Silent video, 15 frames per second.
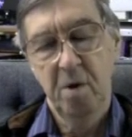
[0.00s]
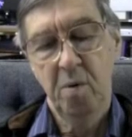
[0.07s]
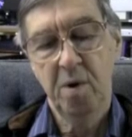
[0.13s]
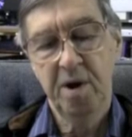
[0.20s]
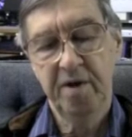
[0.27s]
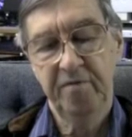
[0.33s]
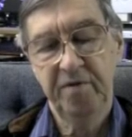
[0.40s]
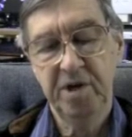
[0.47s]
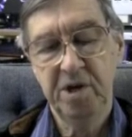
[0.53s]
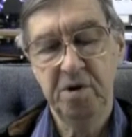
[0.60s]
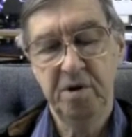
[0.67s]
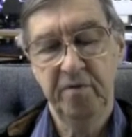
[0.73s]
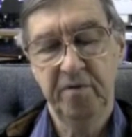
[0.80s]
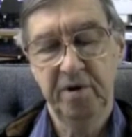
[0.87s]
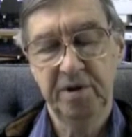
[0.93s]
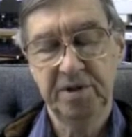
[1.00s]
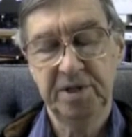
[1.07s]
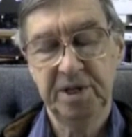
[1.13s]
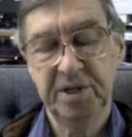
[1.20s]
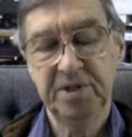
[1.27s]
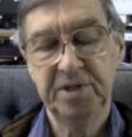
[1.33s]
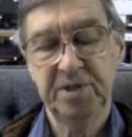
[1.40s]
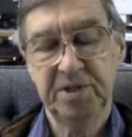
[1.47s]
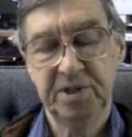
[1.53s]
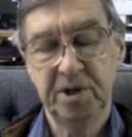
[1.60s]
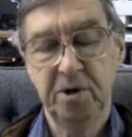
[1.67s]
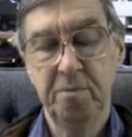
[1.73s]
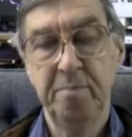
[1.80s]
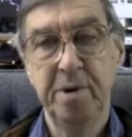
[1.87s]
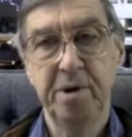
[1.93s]
What if the universe is
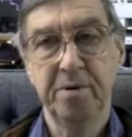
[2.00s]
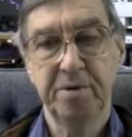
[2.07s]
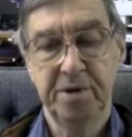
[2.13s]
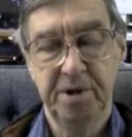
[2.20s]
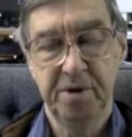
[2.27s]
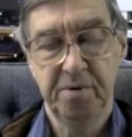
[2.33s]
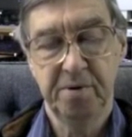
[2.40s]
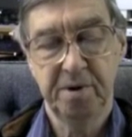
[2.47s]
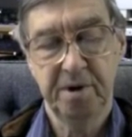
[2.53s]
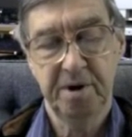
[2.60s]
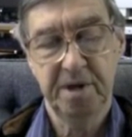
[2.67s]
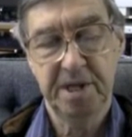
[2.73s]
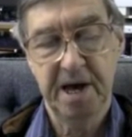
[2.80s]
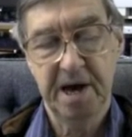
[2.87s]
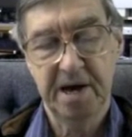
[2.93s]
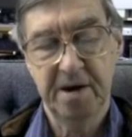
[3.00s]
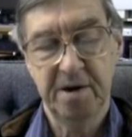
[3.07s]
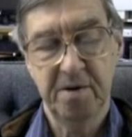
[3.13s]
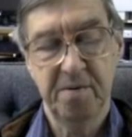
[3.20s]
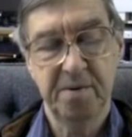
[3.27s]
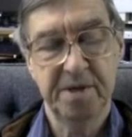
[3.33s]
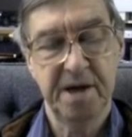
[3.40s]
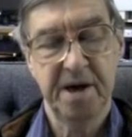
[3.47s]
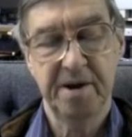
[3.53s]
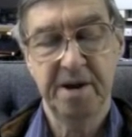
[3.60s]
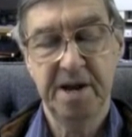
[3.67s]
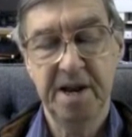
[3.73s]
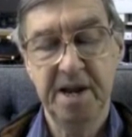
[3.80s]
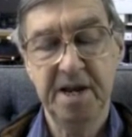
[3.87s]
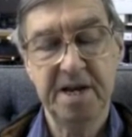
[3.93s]
so built and ordered that, without
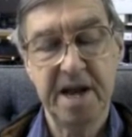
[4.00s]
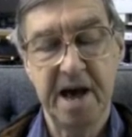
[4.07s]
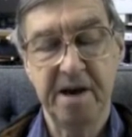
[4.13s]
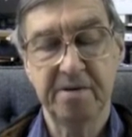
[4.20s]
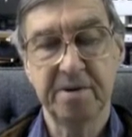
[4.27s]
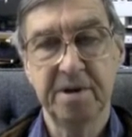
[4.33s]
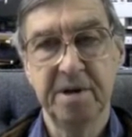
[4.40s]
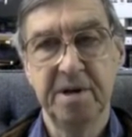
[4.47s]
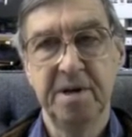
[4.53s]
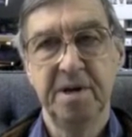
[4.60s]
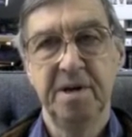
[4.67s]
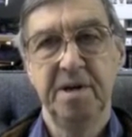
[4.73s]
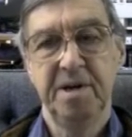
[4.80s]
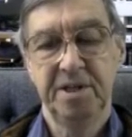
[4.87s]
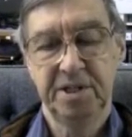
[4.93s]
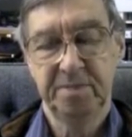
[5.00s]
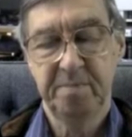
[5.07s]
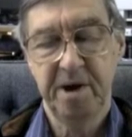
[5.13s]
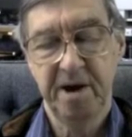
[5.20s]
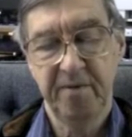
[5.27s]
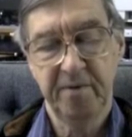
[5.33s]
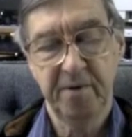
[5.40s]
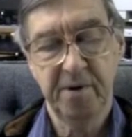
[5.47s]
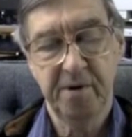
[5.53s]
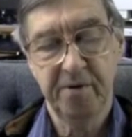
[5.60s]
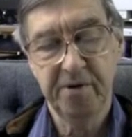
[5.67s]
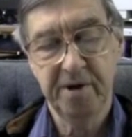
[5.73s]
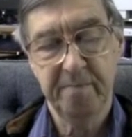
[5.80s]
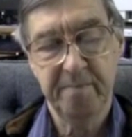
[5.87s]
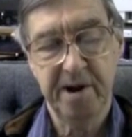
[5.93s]
any doubt, in spite of all
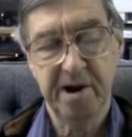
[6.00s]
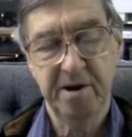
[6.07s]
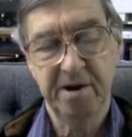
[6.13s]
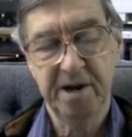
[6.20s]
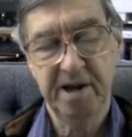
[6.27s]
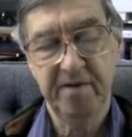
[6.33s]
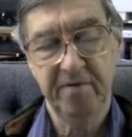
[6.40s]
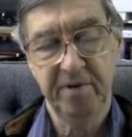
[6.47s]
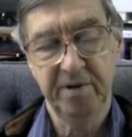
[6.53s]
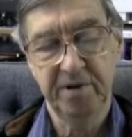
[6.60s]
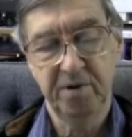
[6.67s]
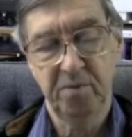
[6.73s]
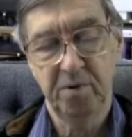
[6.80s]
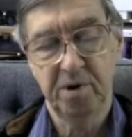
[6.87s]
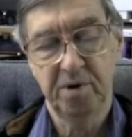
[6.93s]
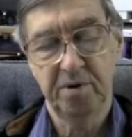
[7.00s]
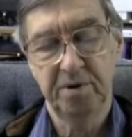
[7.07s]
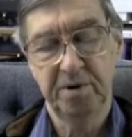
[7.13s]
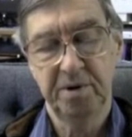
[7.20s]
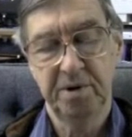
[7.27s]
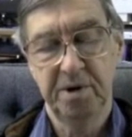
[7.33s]
the apparent evil in the world,